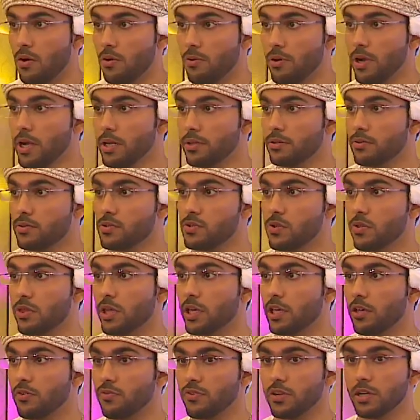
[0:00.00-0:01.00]
All right, so
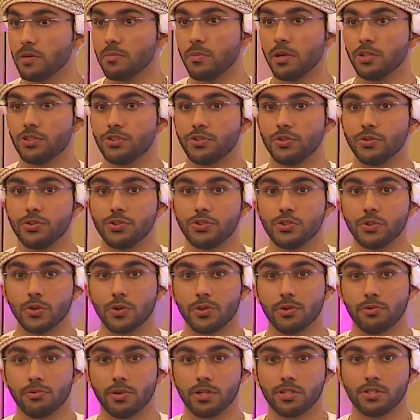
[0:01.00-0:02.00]
thank you very much. You enjoy
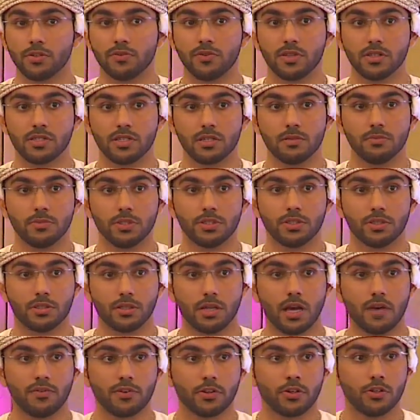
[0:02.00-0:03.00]
the rest of the summit.
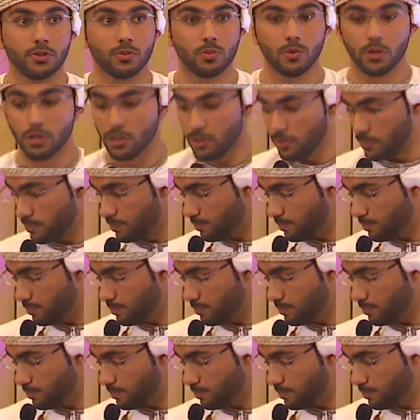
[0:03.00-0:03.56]
Have a good one.